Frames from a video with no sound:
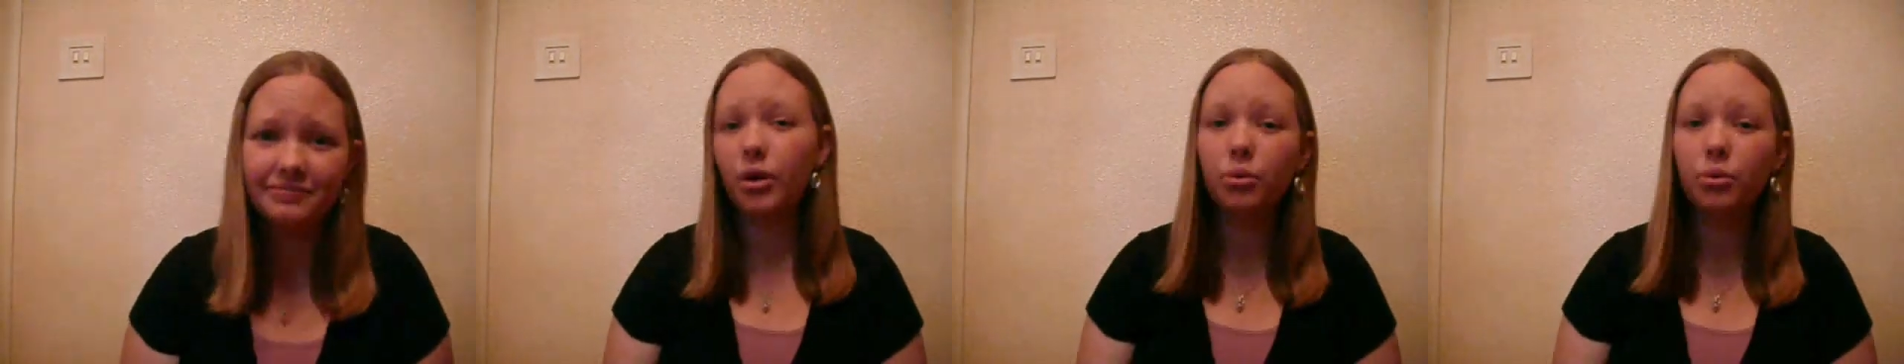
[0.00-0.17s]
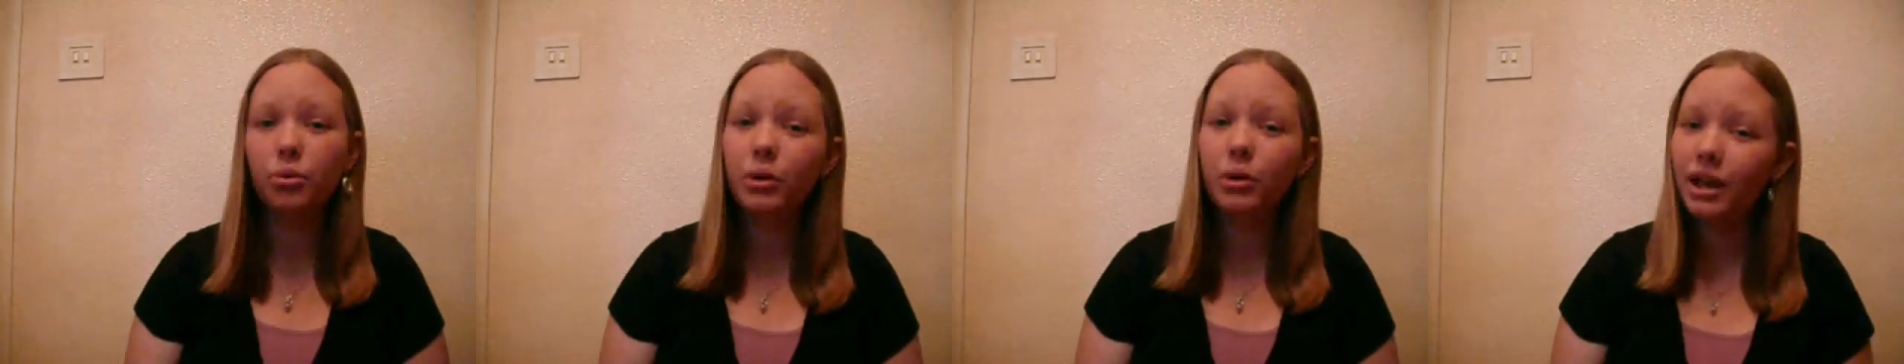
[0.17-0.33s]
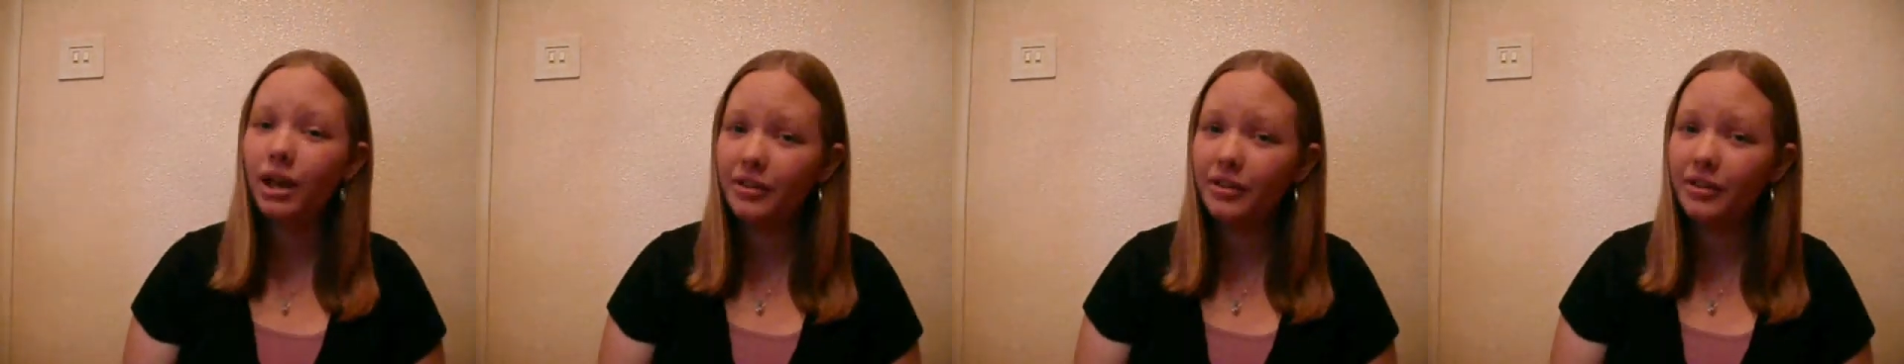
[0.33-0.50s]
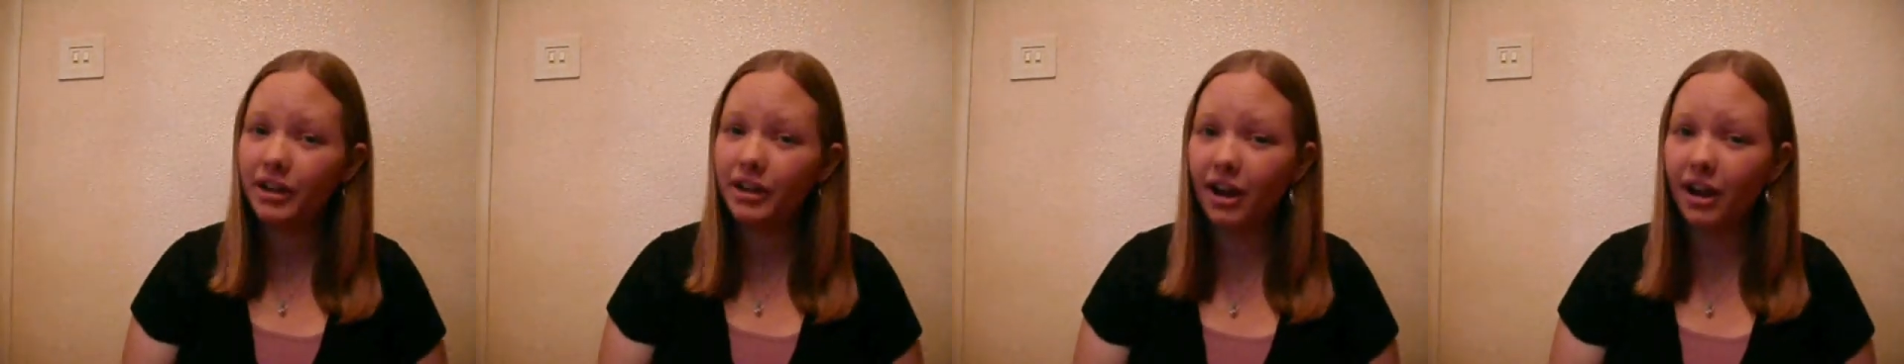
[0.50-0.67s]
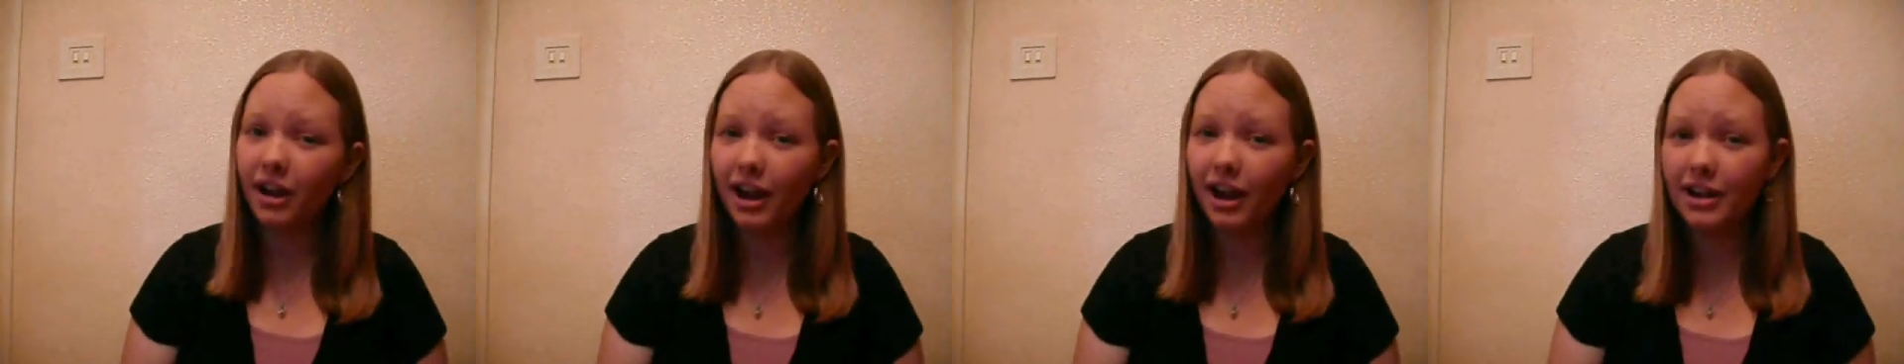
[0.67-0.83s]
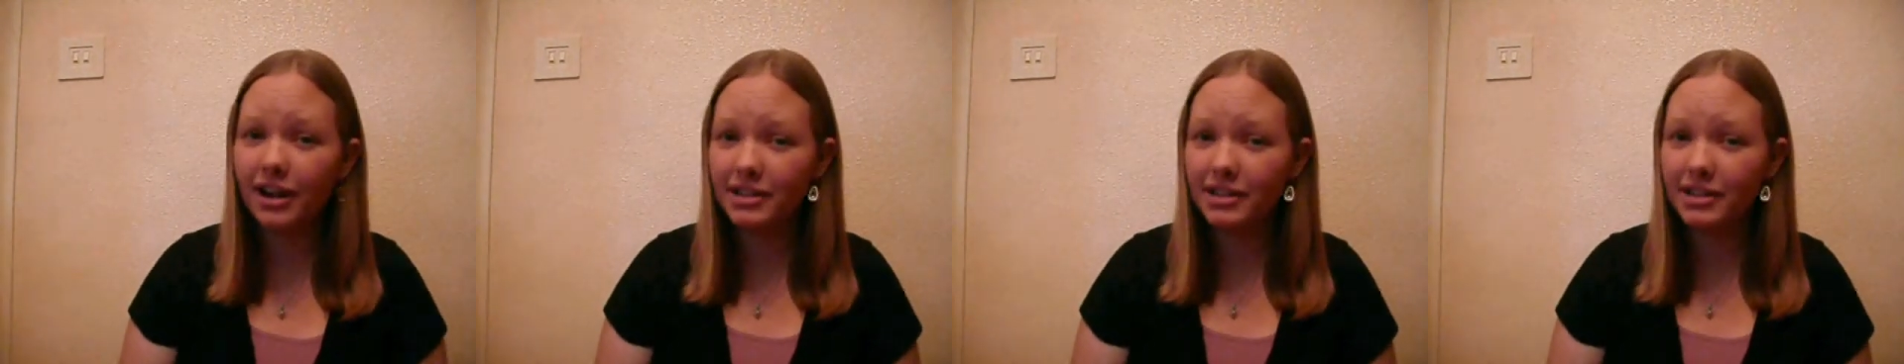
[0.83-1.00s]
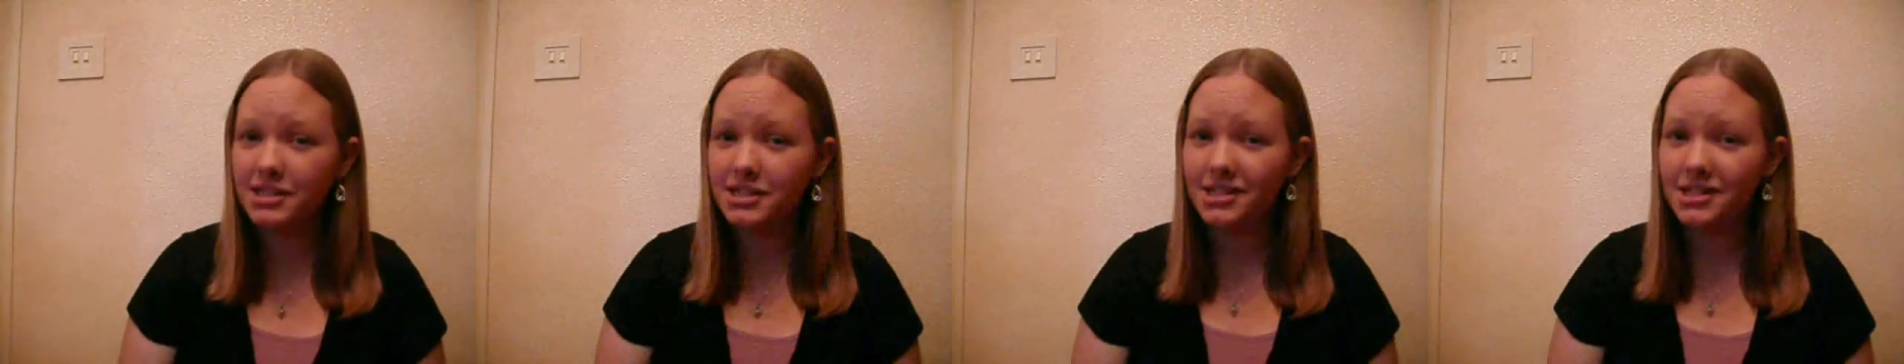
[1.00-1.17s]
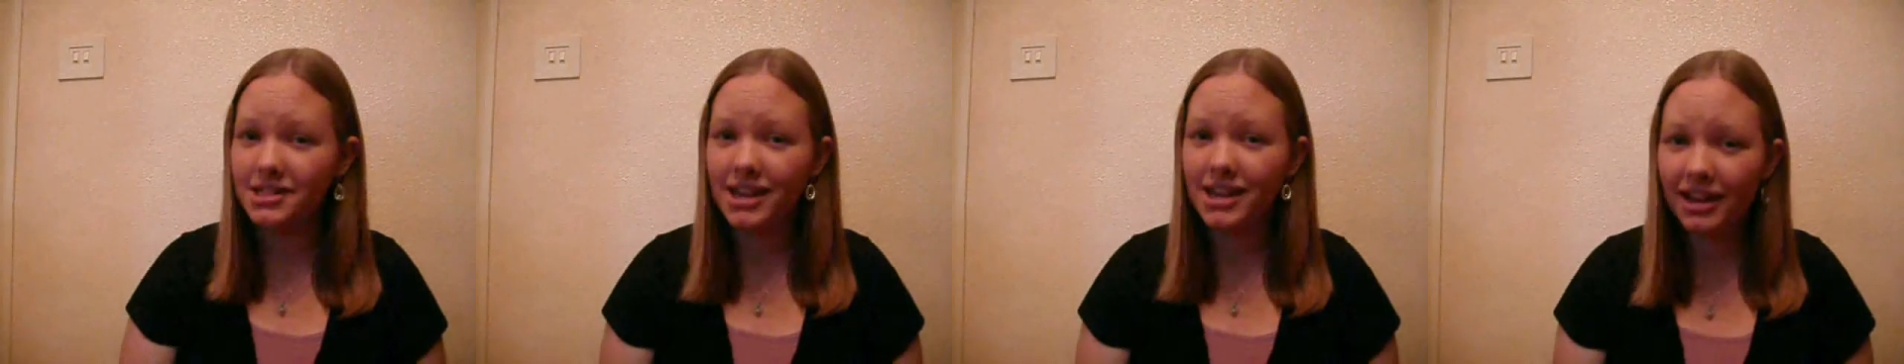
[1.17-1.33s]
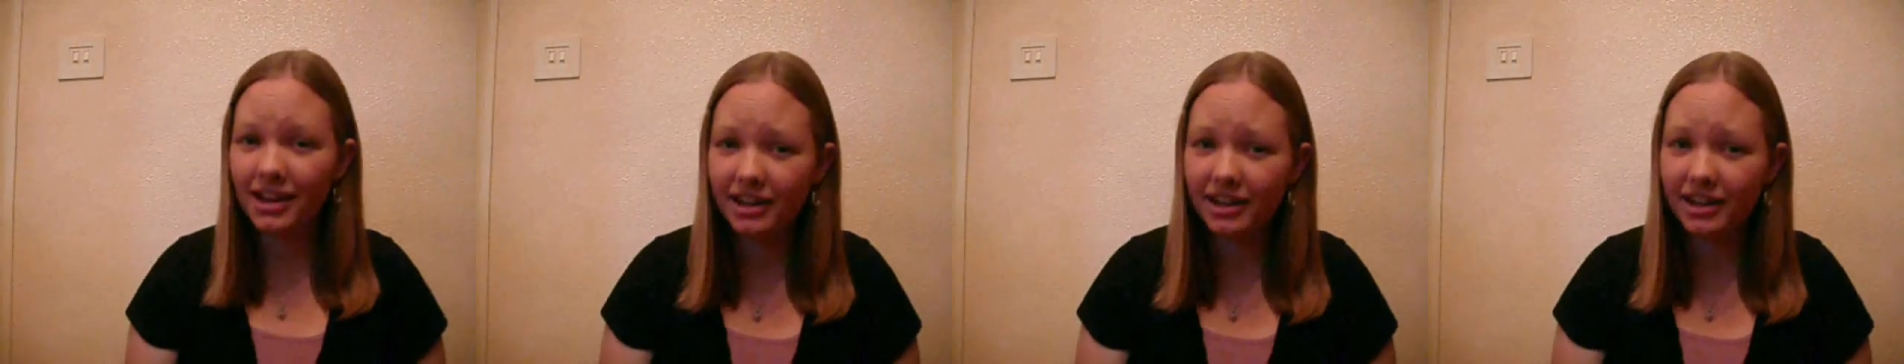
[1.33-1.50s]
One other card, it's
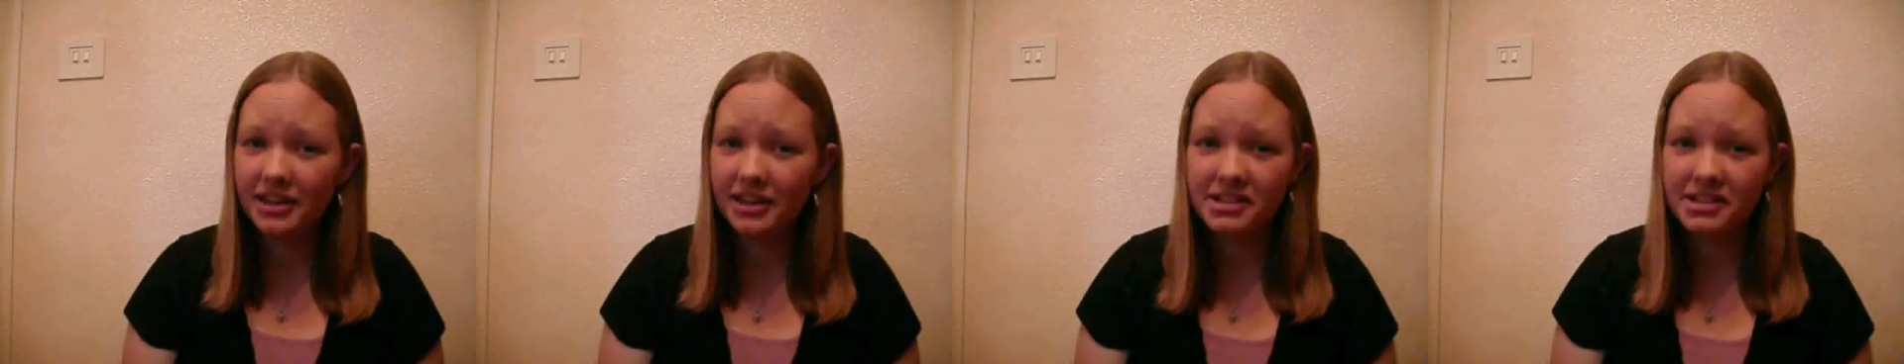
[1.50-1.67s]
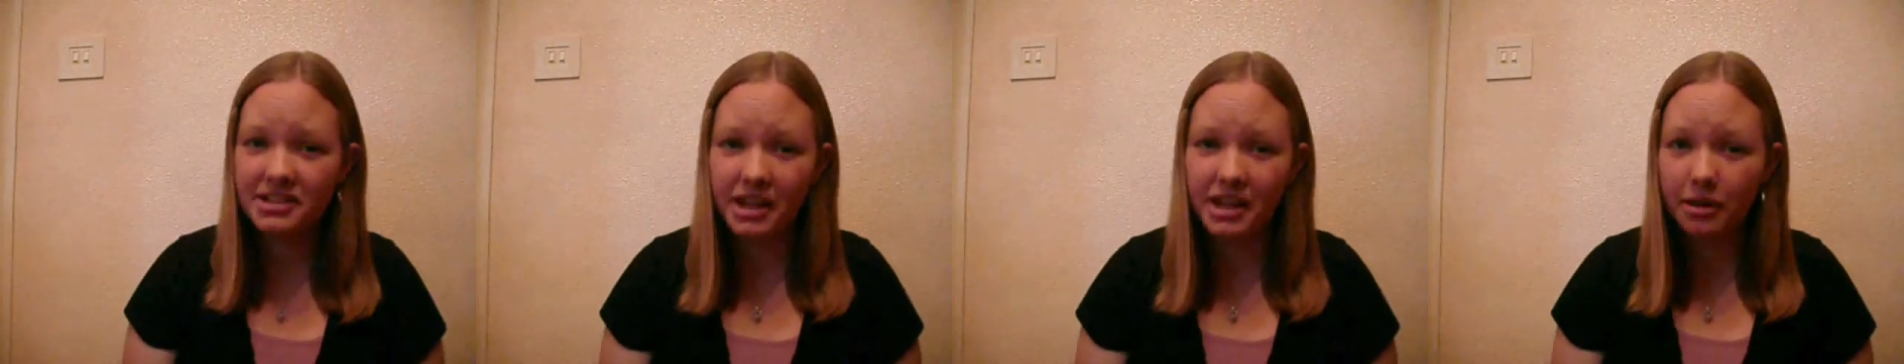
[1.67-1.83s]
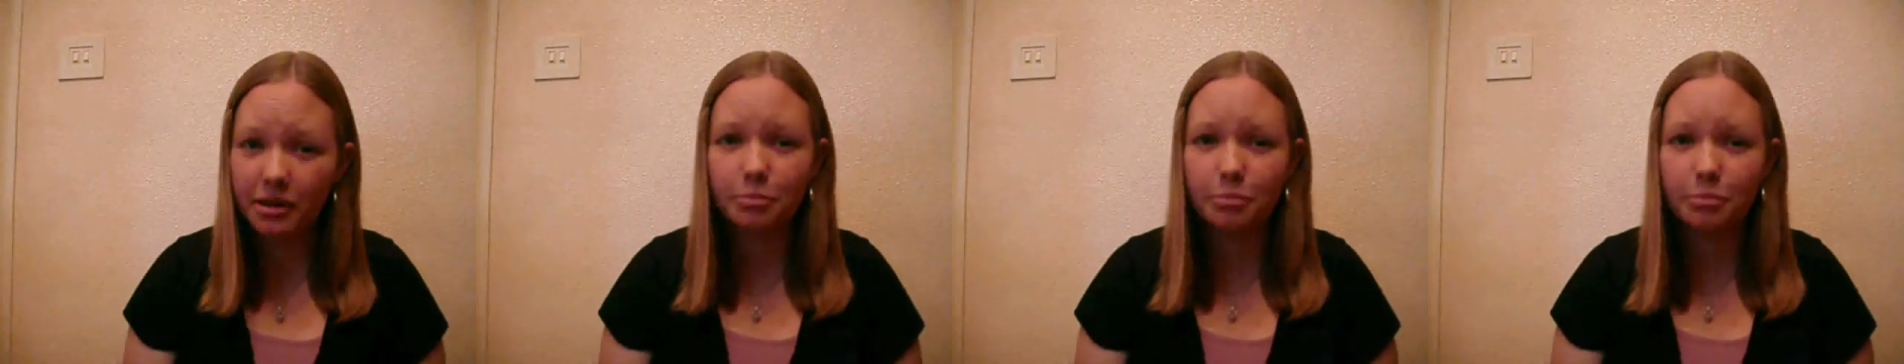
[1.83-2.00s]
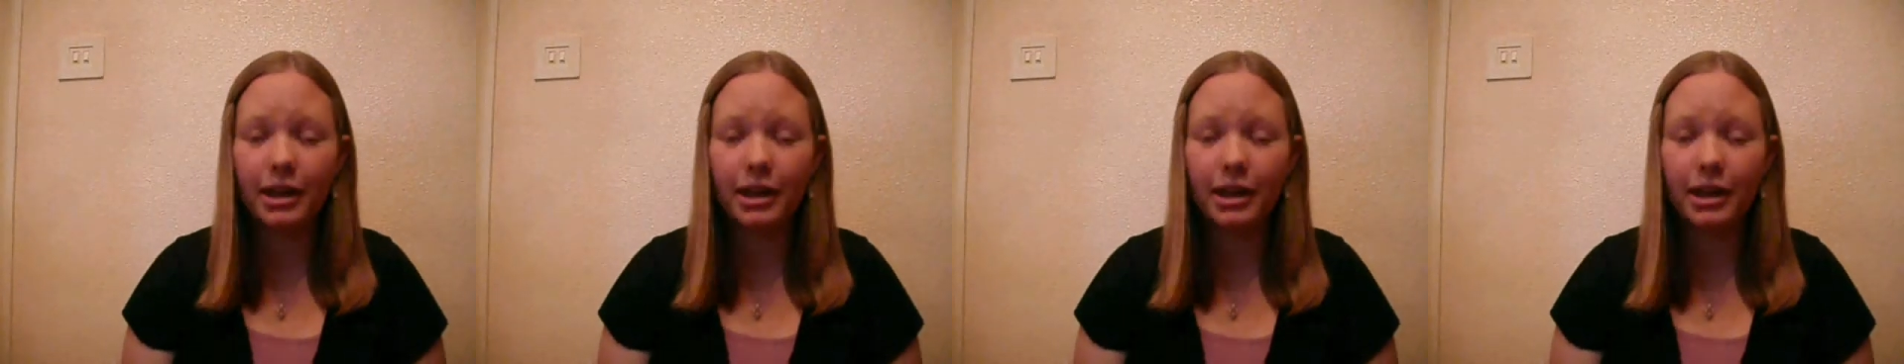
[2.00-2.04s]
not an ID,